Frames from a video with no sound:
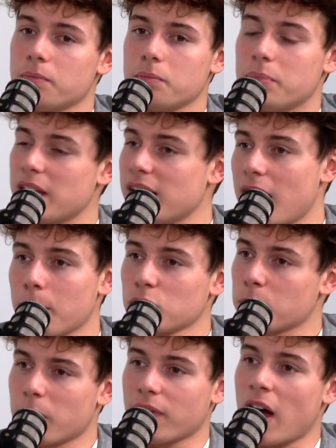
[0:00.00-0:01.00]
being able
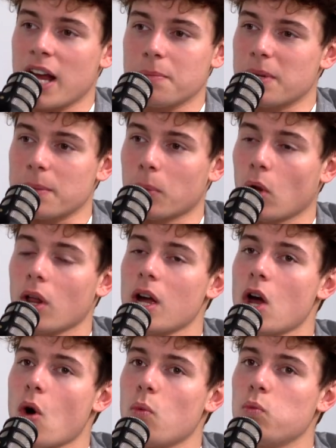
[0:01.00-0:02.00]
to provide people,
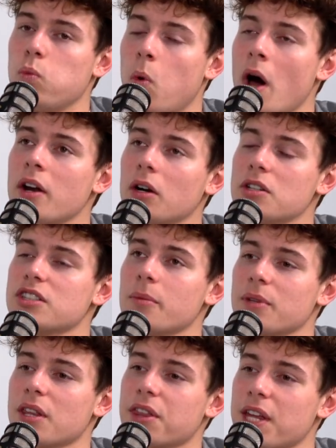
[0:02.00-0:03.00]
what are some
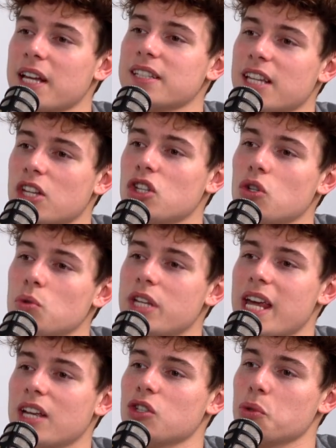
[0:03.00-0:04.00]
of the things that you
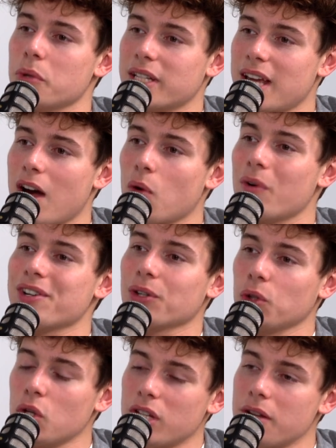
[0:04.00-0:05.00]
take into account when you're
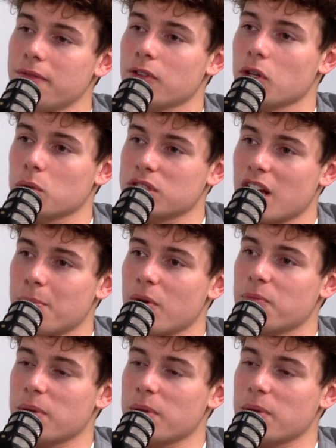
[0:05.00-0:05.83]
looking for those type of